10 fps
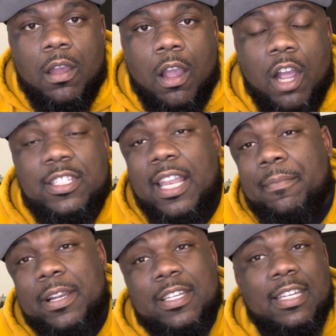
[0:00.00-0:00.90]
Our
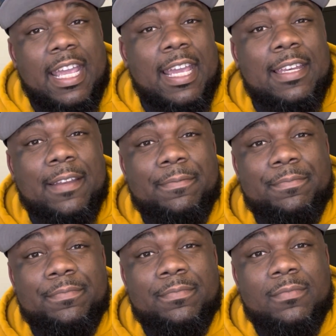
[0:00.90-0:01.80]
celebration day ended.
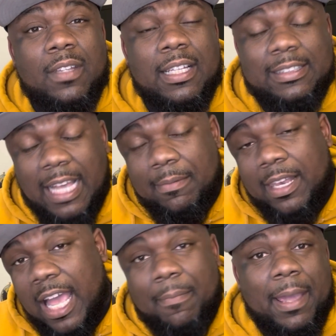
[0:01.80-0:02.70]
It's time to
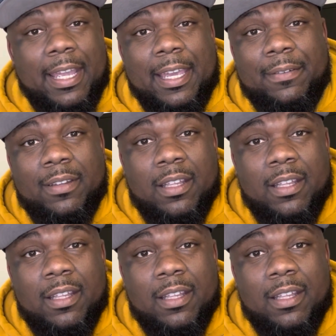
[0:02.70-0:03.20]
lock back in.